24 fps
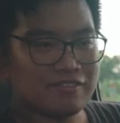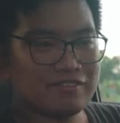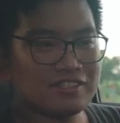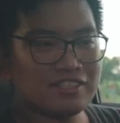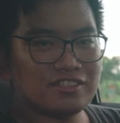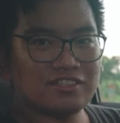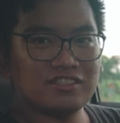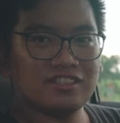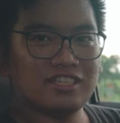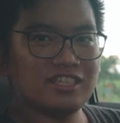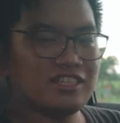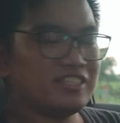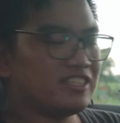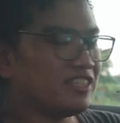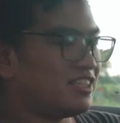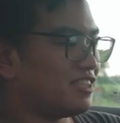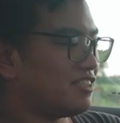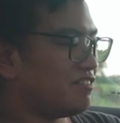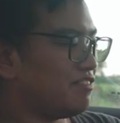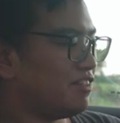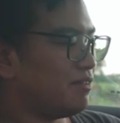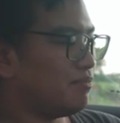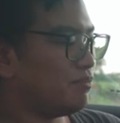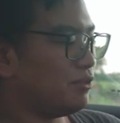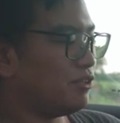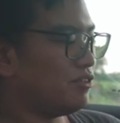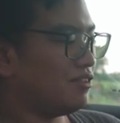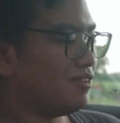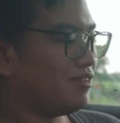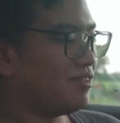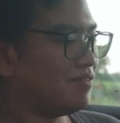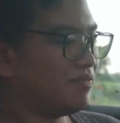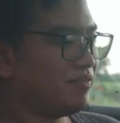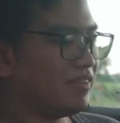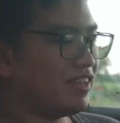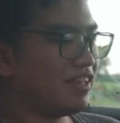of storage as well. Both
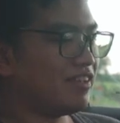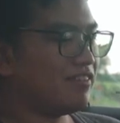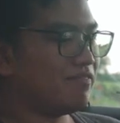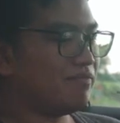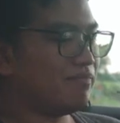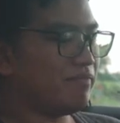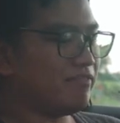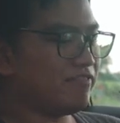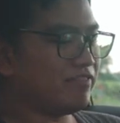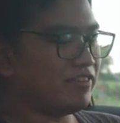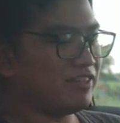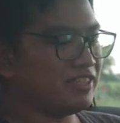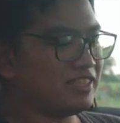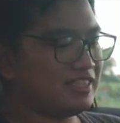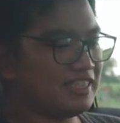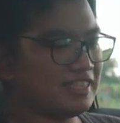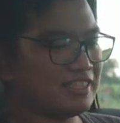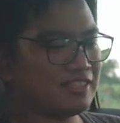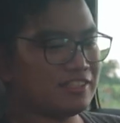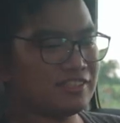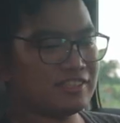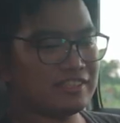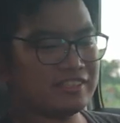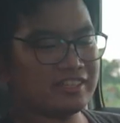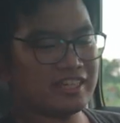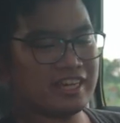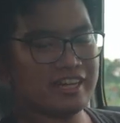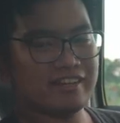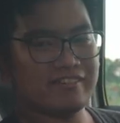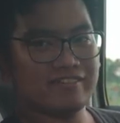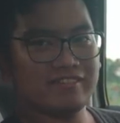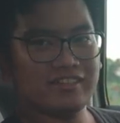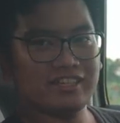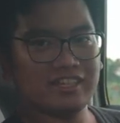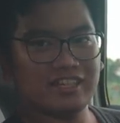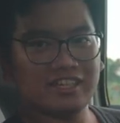front seats also
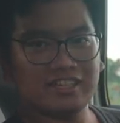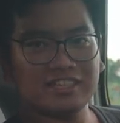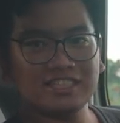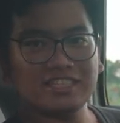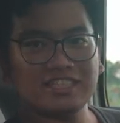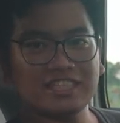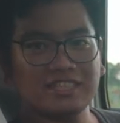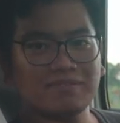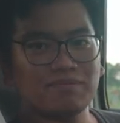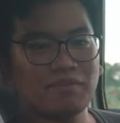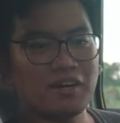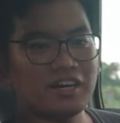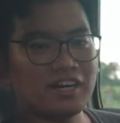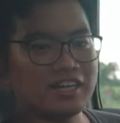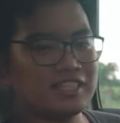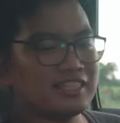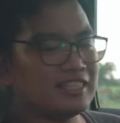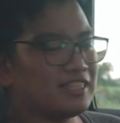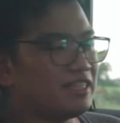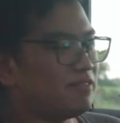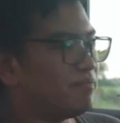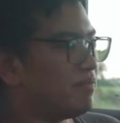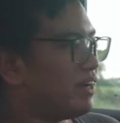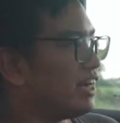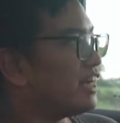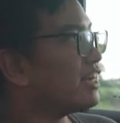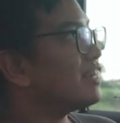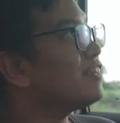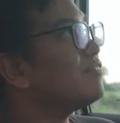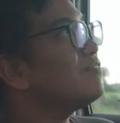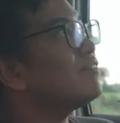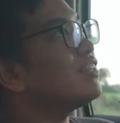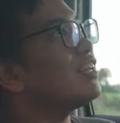have their seat pockets at the back,